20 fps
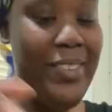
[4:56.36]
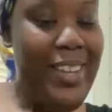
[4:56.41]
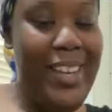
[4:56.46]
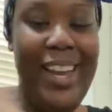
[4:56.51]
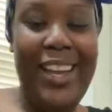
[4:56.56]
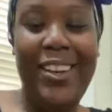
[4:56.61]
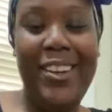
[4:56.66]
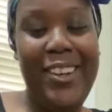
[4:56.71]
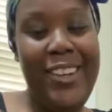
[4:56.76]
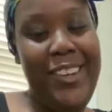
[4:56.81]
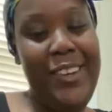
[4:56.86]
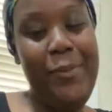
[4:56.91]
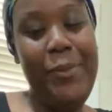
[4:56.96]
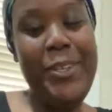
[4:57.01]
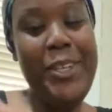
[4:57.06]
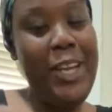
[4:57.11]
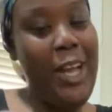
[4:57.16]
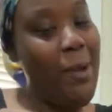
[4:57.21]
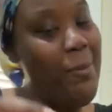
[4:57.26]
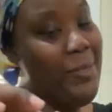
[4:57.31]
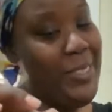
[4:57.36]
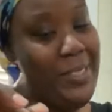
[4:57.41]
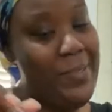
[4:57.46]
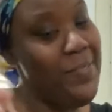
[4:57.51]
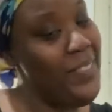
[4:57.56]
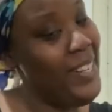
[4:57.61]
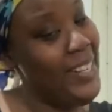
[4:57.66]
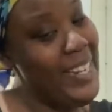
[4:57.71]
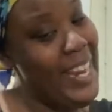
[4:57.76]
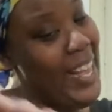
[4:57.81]
And when you come to
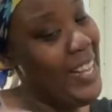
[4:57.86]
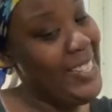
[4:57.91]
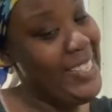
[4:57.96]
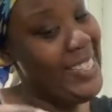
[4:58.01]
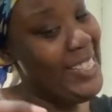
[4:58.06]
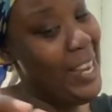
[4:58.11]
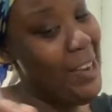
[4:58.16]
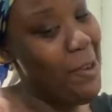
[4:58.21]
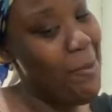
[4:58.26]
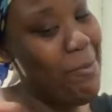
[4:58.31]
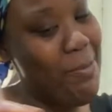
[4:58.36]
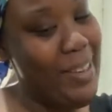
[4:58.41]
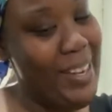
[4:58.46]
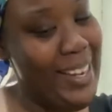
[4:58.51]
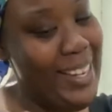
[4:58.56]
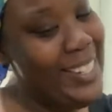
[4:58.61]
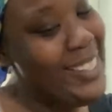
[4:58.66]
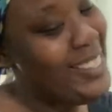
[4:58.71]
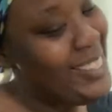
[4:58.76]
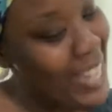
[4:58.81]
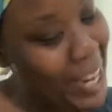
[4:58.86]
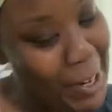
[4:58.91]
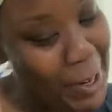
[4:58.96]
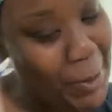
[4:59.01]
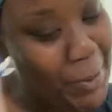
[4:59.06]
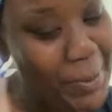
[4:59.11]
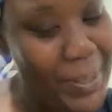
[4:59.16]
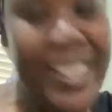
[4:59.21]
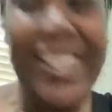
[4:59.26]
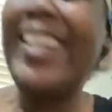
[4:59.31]
me now, it's therapy. It's
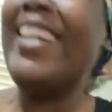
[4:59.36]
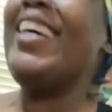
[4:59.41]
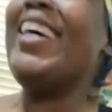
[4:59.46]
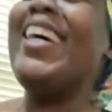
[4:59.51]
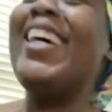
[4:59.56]
therapy.